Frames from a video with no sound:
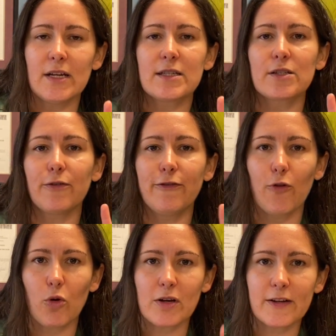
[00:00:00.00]
So
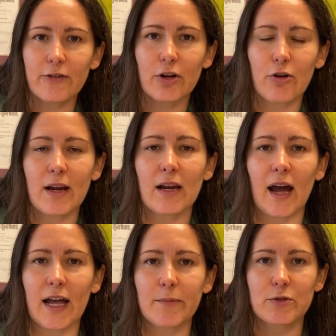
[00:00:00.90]
4 different credit
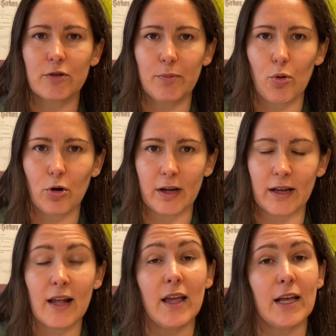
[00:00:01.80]
items reporting.